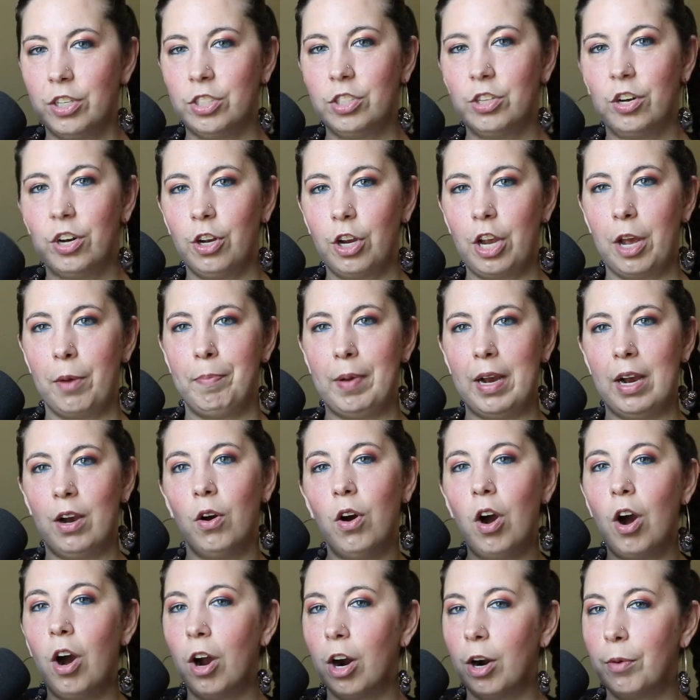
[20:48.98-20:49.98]
to talk
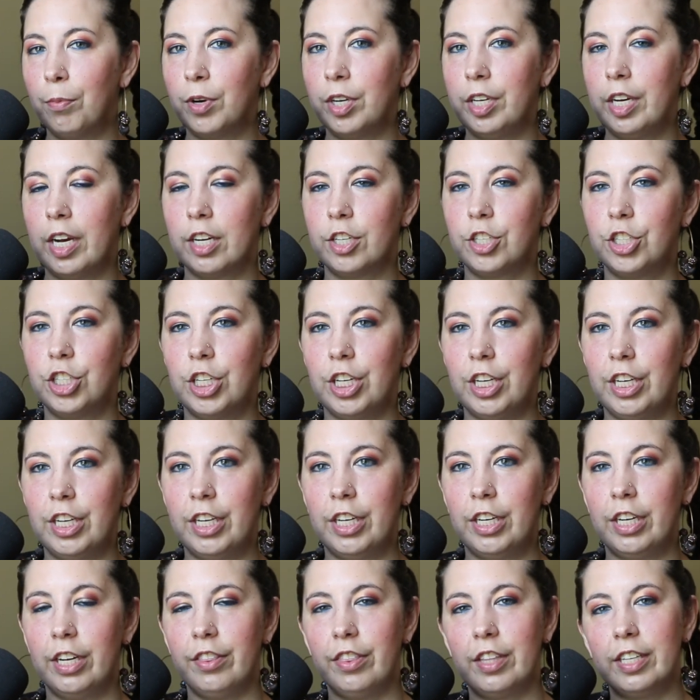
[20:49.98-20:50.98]
about harm
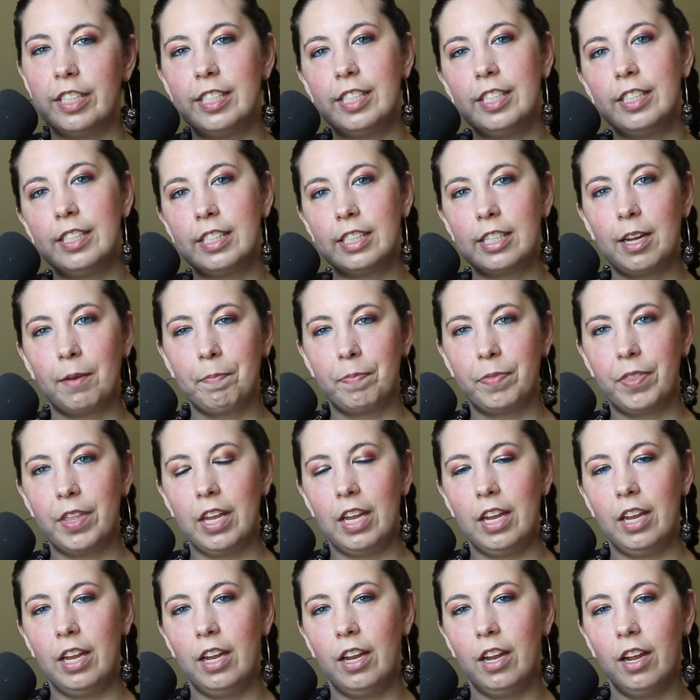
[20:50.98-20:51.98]
reduction. This is
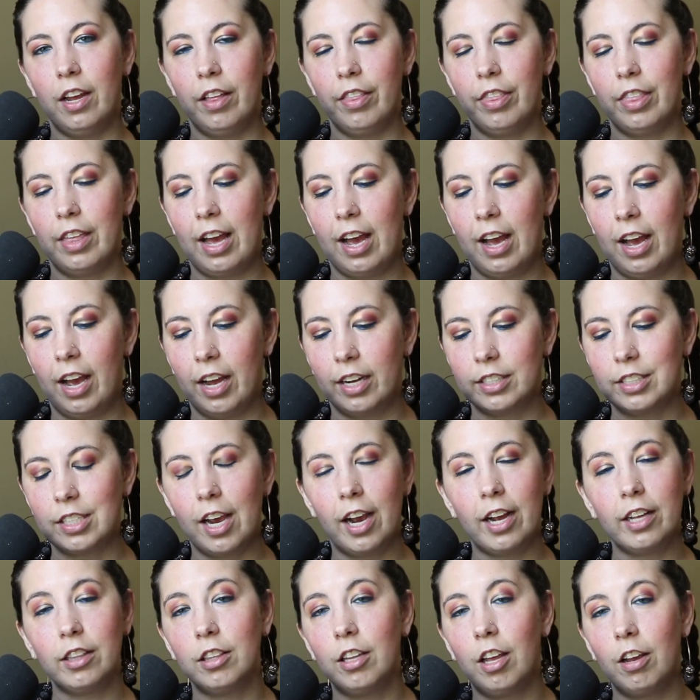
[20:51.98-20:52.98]
something that
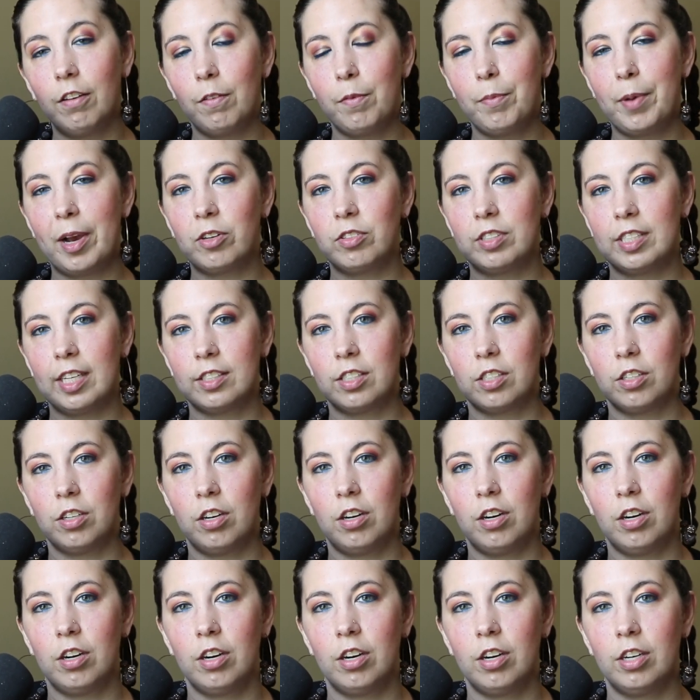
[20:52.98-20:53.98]
I love about Desert
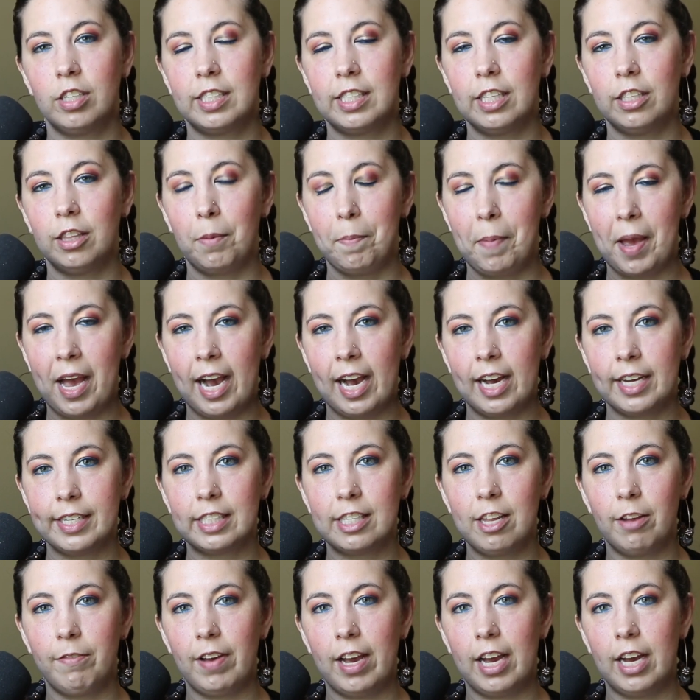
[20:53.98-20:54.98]
Hearts. In the past,
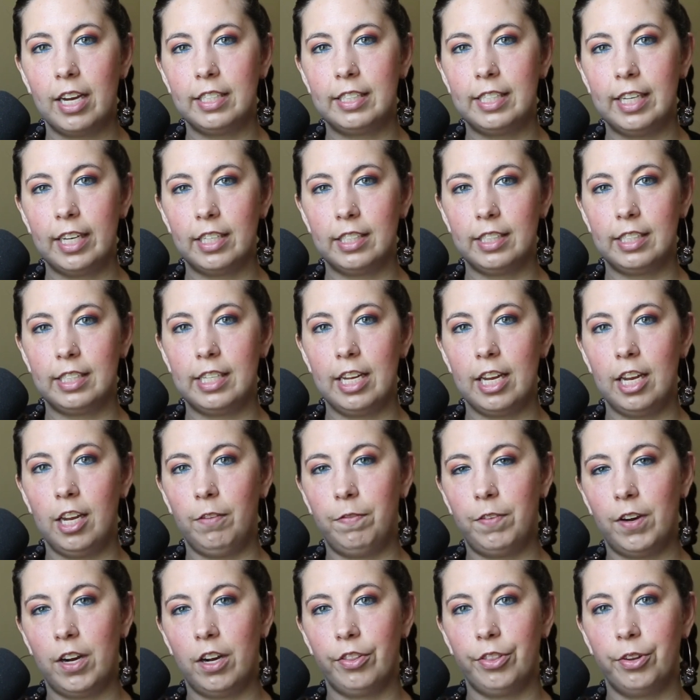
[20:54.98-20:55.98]
they've had Dance Safe
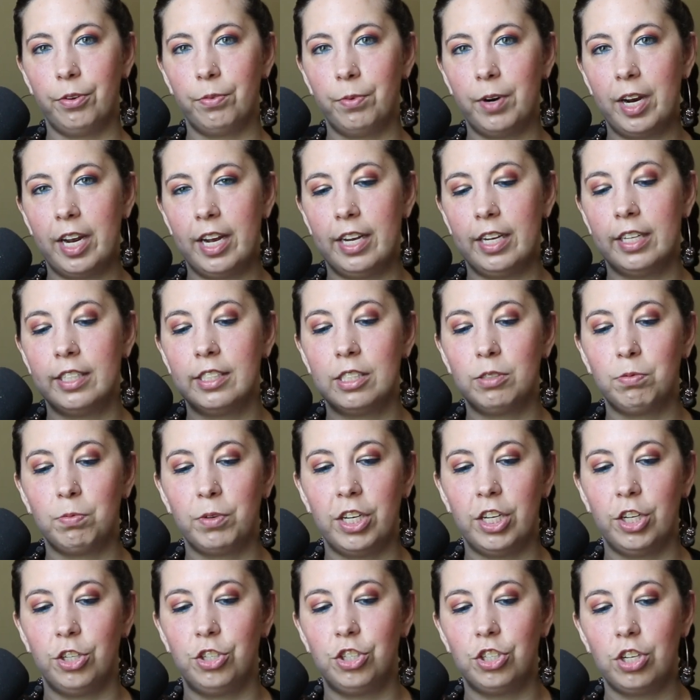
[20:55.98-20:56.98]
on the res,
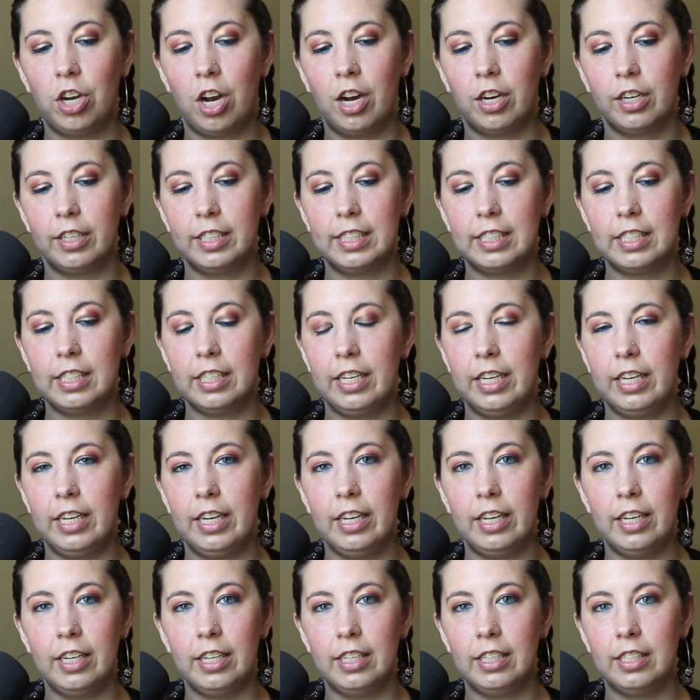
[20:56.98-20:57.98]
which
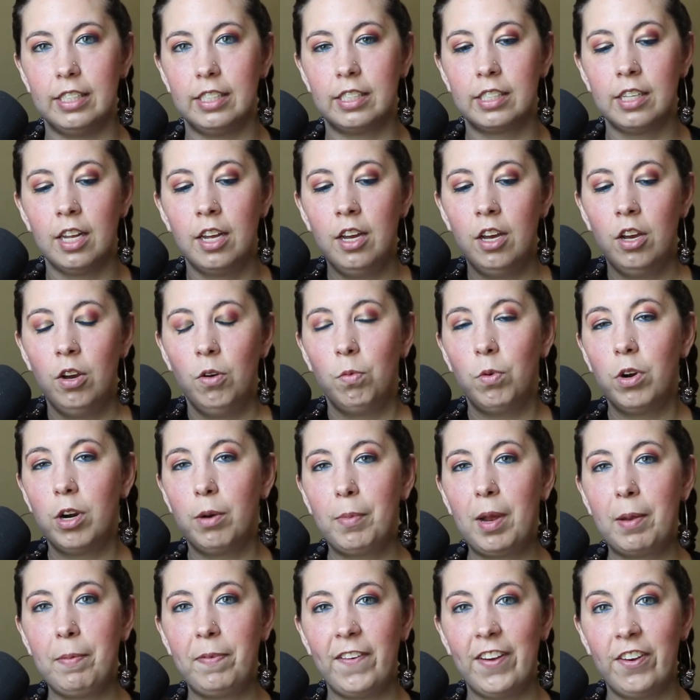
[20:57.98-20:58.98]
honestly is one of
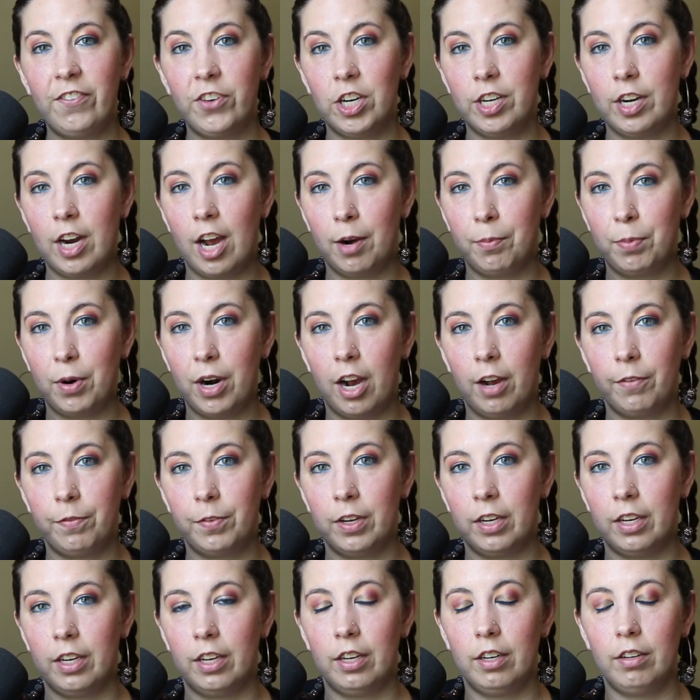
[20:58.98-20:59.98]
my favorite
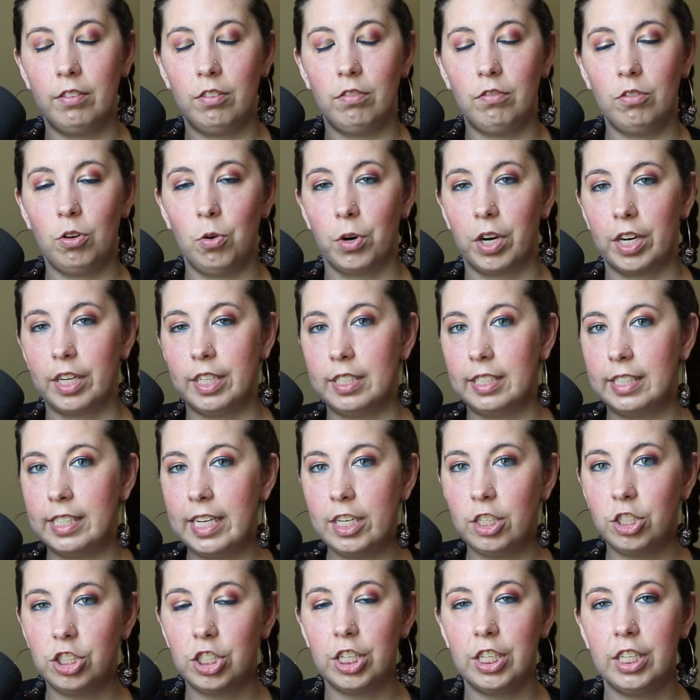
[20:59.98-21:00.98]
nonprofit
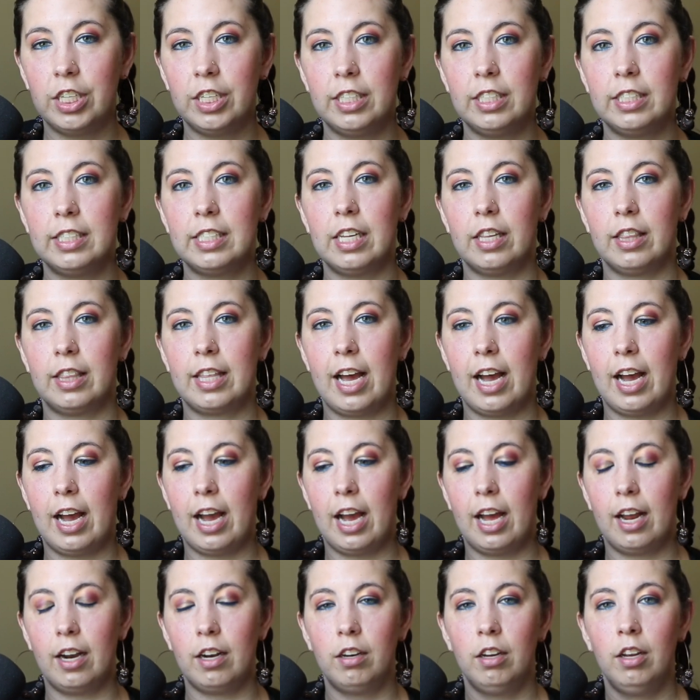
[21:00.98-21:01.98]
organizations
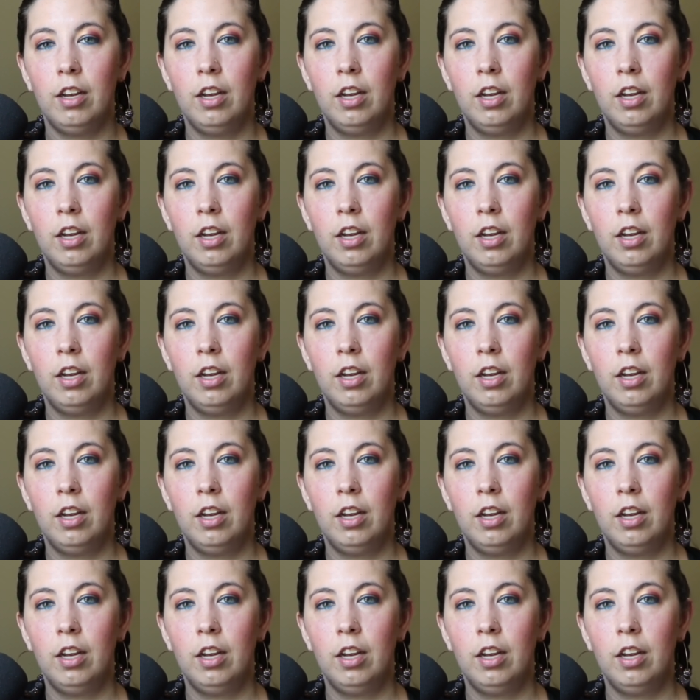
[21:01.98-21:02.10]
that,